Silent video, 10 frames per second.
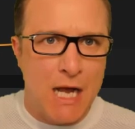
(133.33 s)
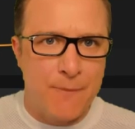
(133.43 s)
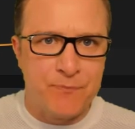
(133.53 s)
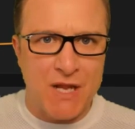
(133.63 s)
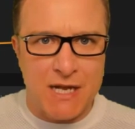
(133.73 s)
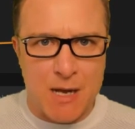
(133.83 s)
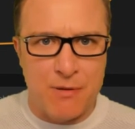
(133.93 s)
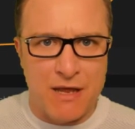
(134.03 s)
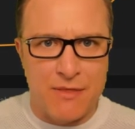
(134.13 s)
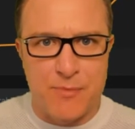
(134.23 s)
um, a
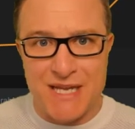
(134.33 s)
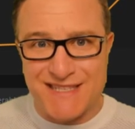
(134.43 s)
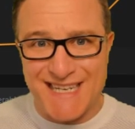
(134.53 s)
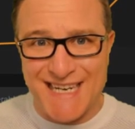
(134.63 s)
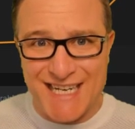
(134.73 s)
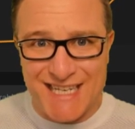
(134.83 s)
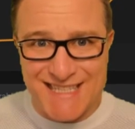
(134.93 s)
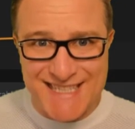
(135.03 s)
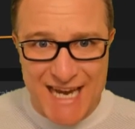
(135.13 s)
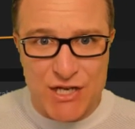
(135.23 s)
couple other bits in a
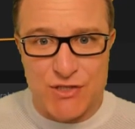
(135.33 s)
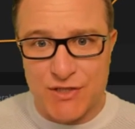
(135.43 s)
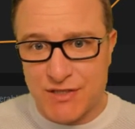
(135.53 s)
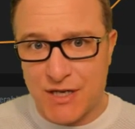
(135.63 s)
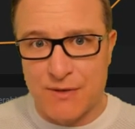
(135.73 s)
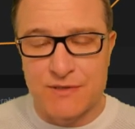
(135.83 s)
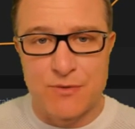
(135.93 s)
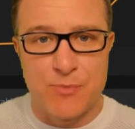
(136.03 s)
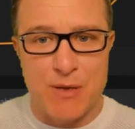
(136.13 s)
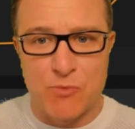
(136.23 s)
second just to go into
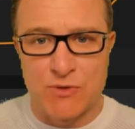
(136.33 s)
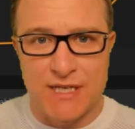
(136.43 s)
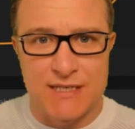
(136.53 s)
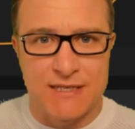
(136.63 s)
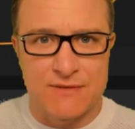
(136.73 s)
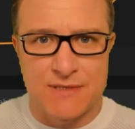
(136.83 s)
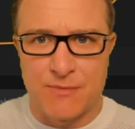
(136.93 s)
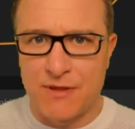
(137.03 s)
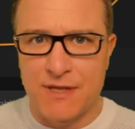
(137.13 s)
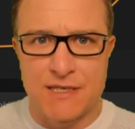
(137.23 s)
a bit more detail on
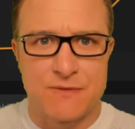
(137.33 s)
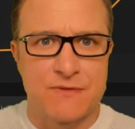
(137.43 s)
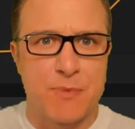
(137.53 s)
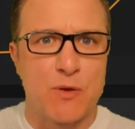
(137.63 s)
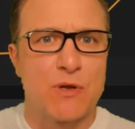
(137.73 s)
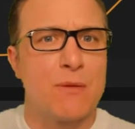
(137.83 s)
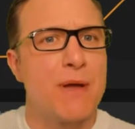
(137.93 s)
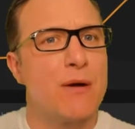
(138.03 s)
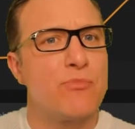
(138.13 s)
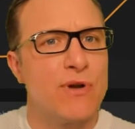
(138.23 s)
some of the things we've spoken
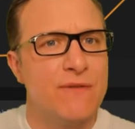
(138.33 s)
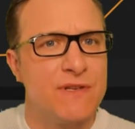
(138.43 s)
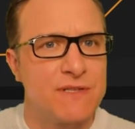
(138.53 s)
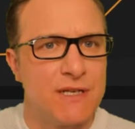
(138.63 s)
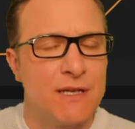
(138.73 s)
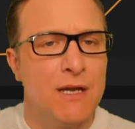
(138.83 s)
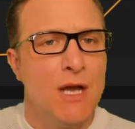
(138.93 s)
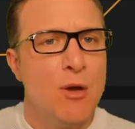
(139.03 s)
about previously.